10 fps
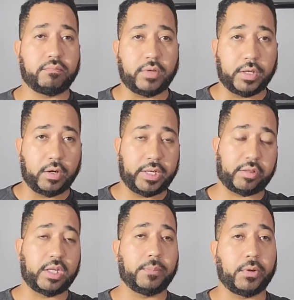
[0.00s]
you know, an
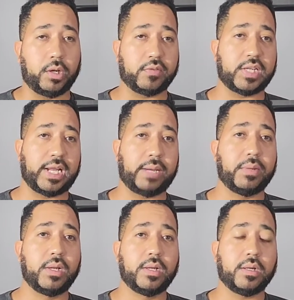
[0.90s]
extended period of
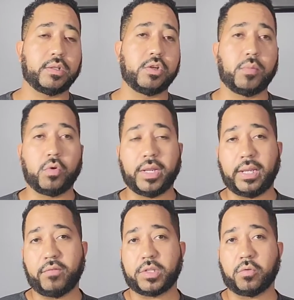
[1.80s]
time until more
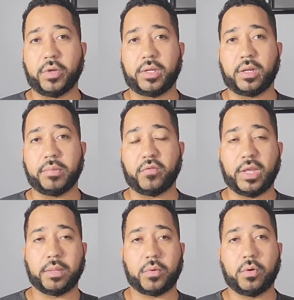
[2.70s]
inventory comes
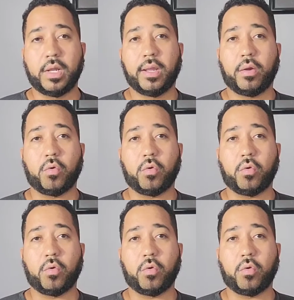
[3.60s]
available,